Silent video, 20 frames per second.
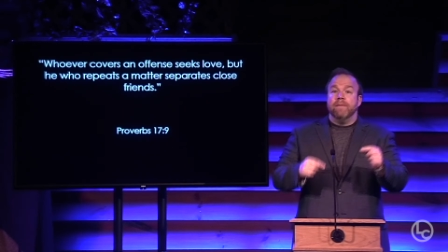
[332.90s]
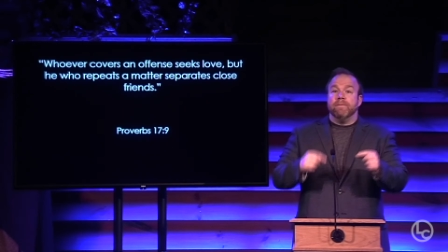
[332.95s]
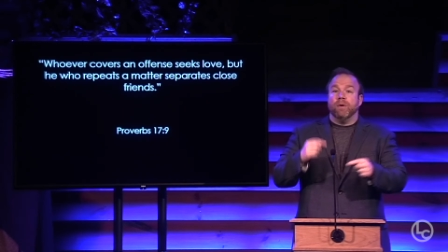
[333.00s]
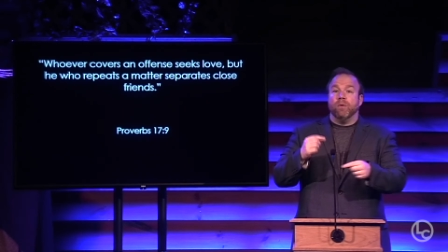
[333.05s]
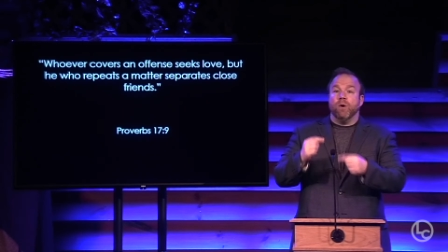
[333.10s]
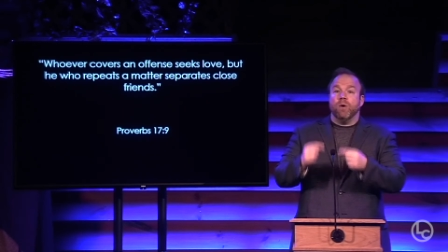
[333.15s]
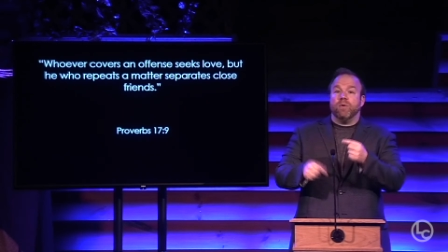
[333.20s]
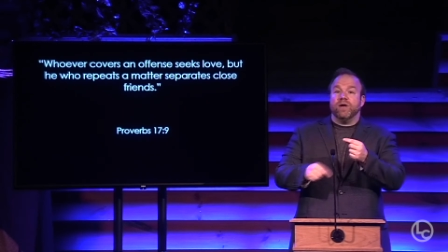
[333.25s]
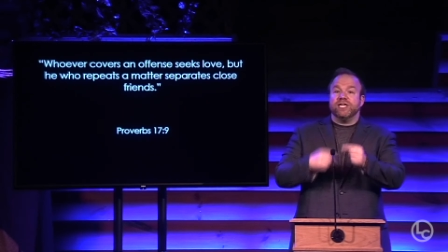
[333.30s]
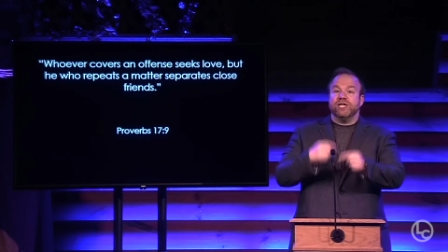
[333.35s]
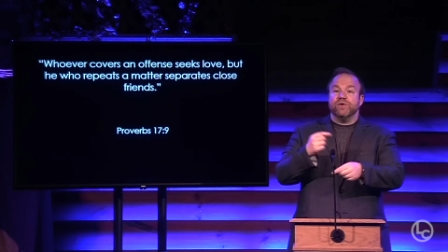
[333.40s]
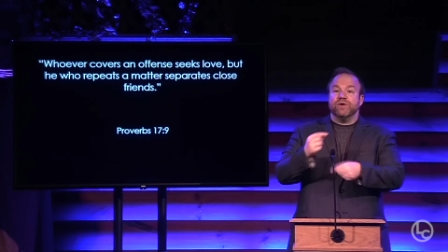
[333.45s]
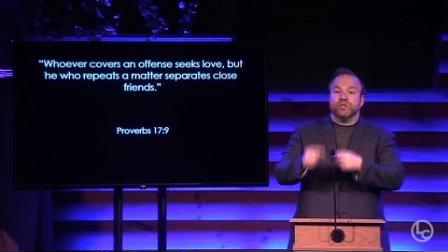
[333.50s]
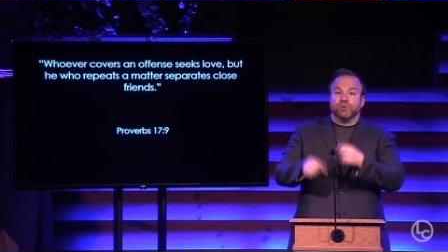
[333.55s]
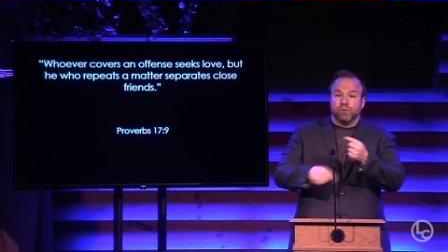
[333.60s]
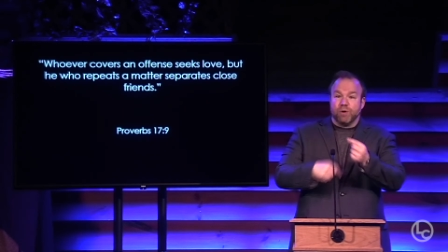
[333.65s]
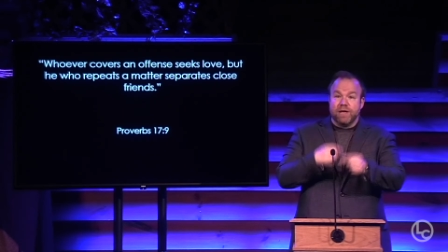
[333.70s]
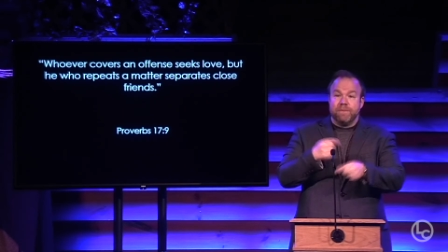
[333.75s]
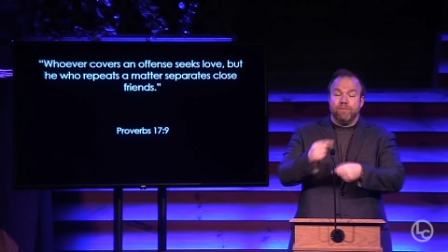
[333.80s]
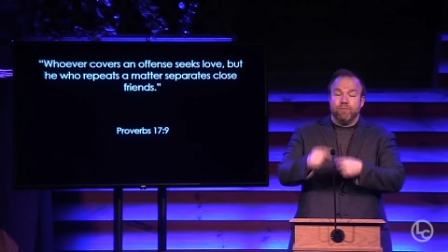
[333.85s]
But what we do is
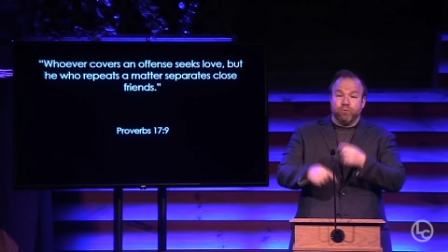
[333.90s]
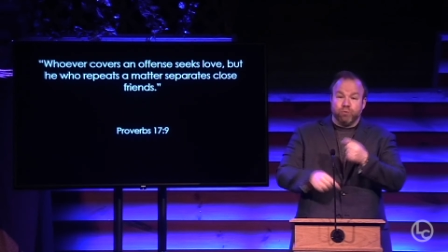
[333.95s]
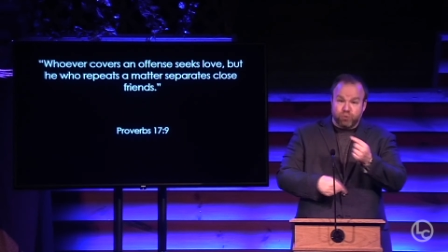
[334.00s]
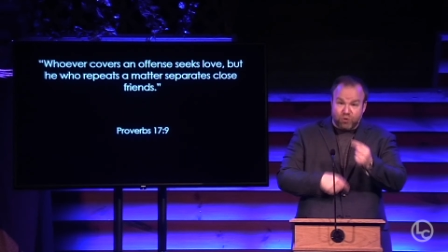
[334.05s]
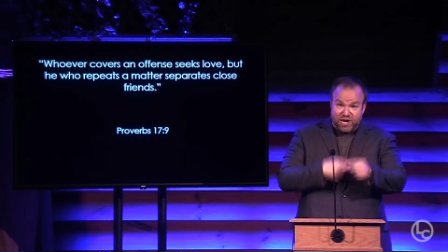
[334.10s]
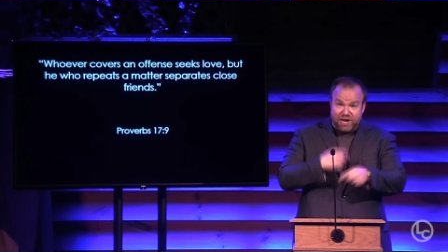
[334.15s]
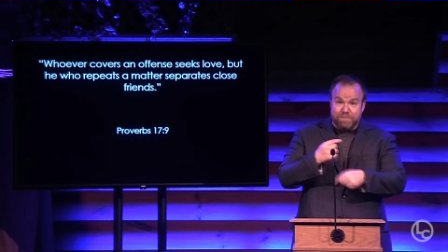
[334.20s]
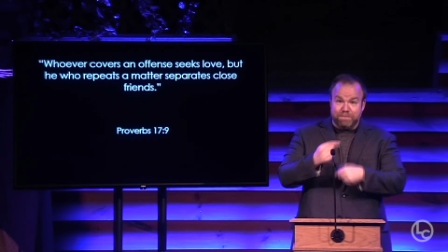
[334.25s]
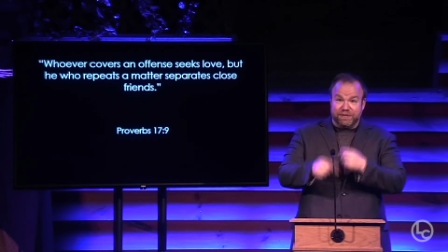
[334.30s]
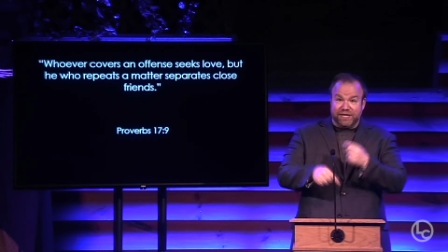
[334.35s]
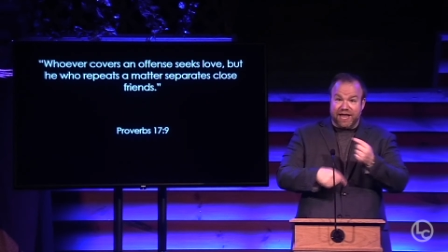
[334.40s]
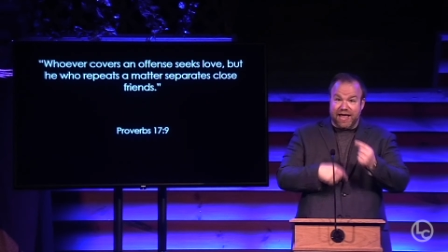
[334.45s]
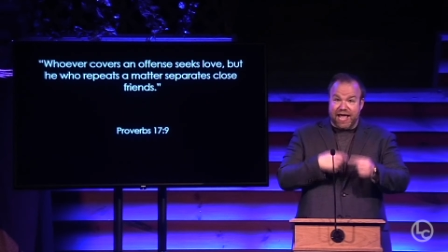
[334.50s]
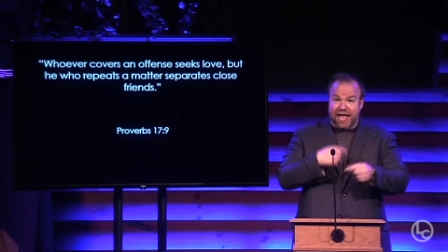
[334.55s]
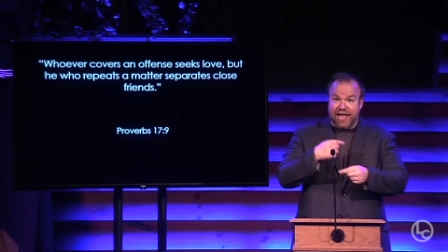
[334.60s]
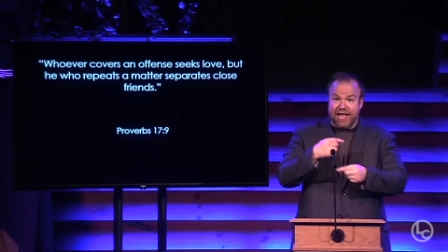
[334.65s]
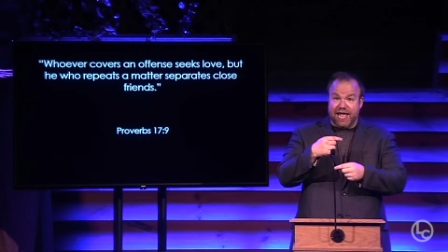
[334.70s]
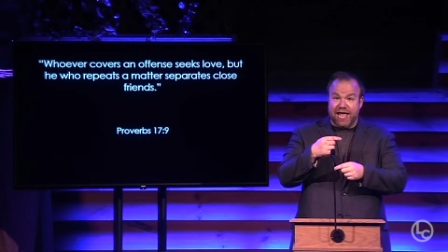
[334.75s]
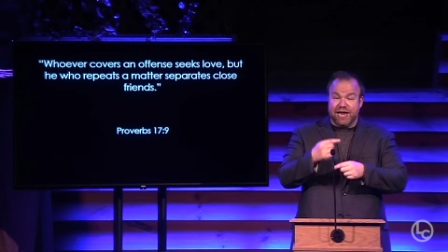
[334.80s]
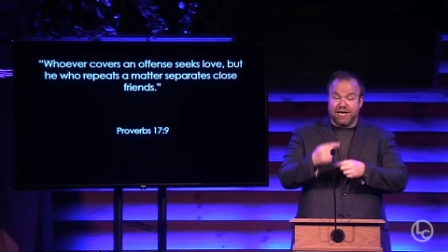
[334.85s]
we
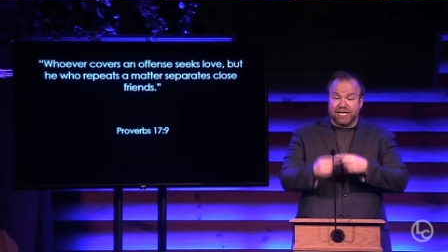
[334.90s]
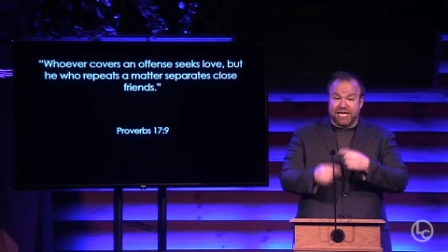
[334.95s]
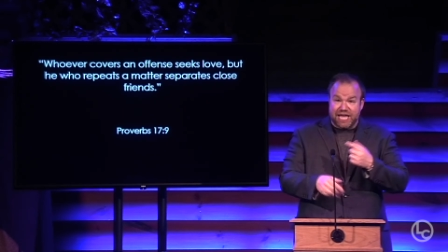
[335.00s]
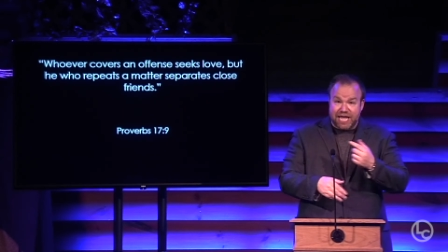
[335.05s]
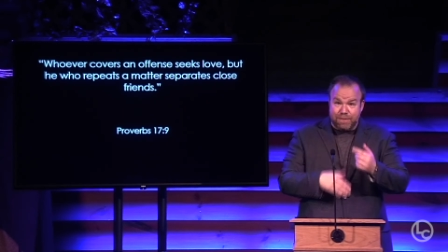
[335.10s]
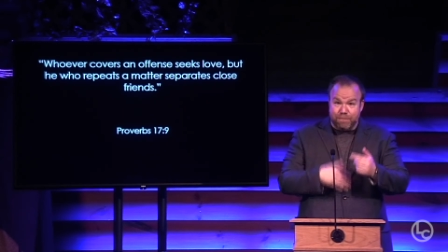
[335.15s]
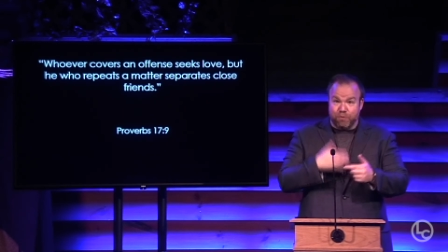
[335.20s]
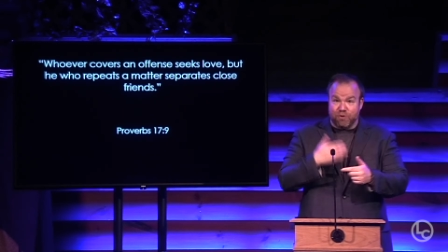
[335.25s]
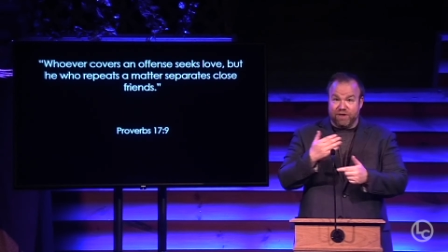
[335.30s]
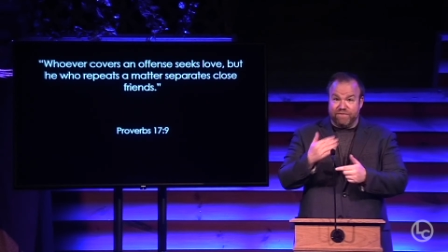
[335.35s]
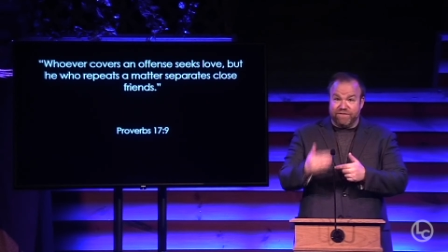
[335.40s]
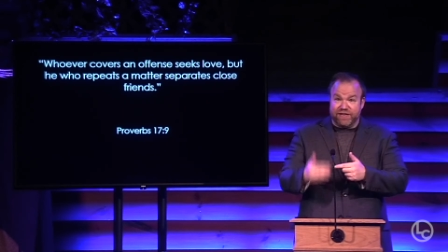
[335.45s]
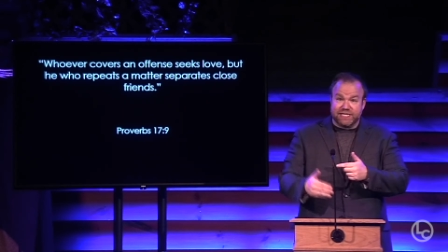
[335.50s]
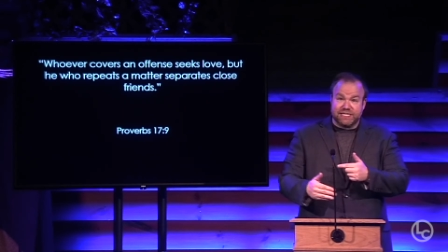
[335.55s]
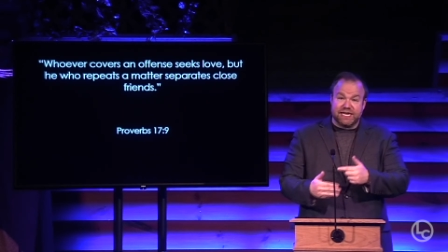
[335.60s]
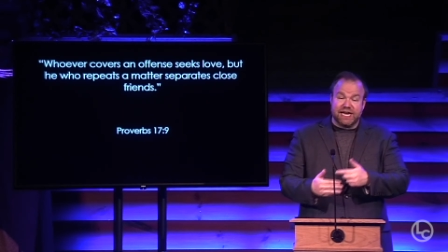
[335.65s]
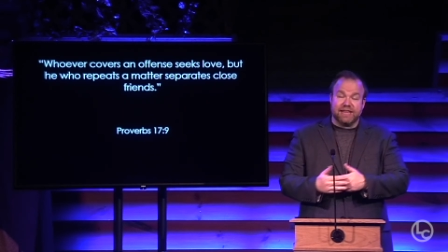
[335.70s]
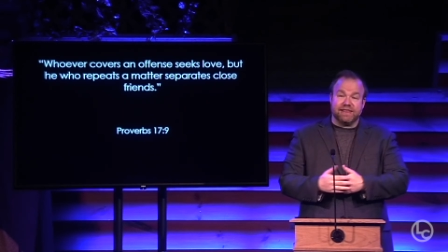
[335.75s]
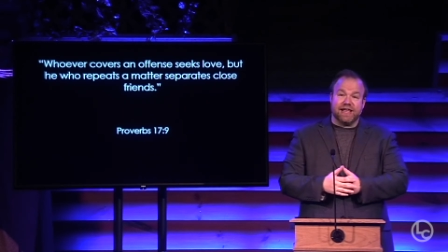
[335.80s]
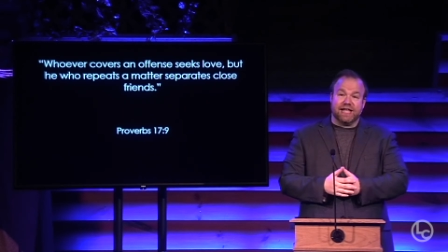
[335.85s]
replay and keep
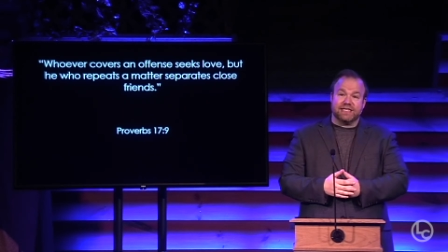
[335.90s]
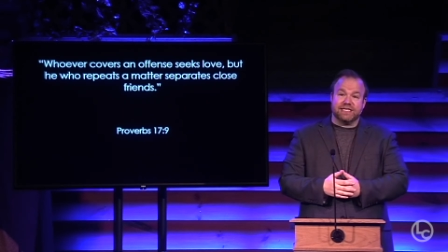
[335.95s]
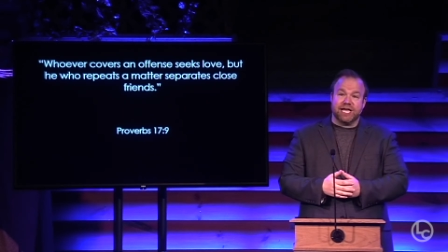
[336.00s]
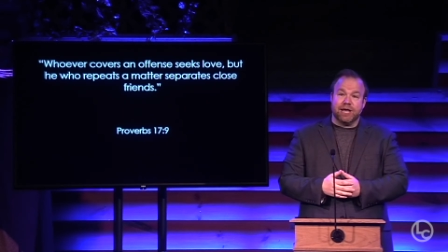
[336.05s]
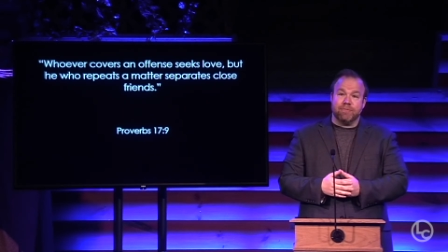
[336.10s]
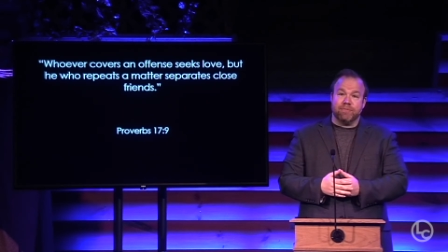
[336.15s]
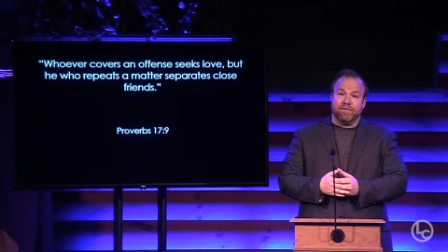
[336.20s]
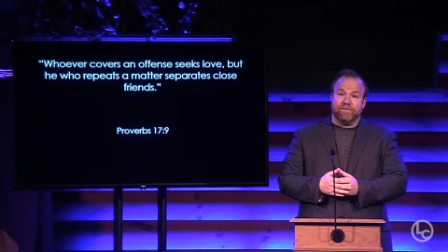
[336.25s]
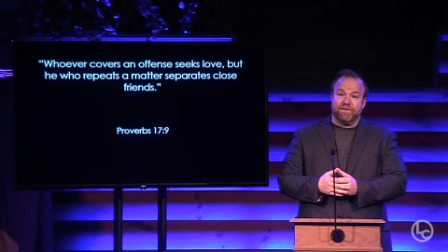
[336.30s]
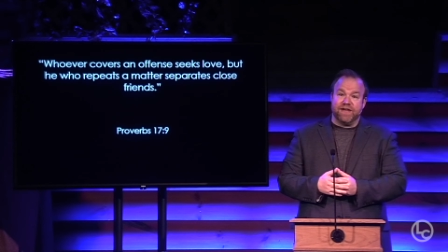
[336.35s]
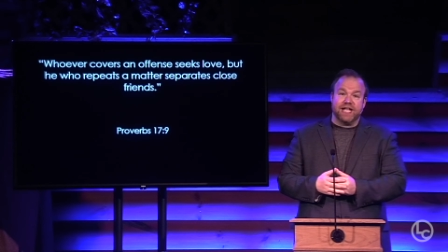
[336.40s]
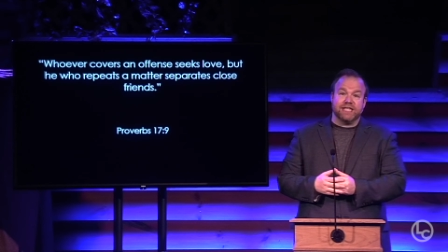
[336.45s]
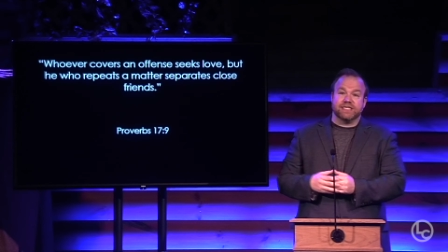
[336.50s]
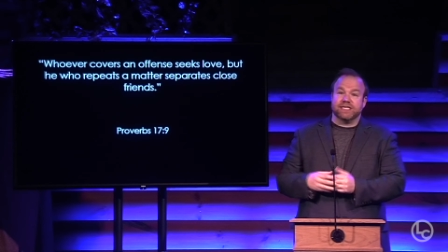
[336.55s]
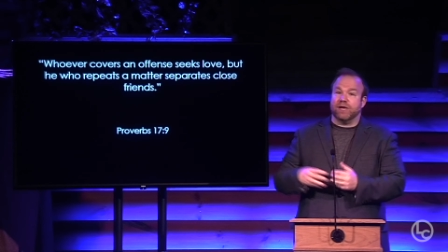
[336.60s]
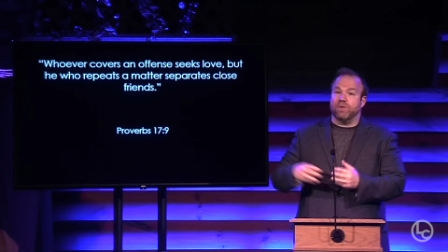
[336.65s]
revisiting that same offense.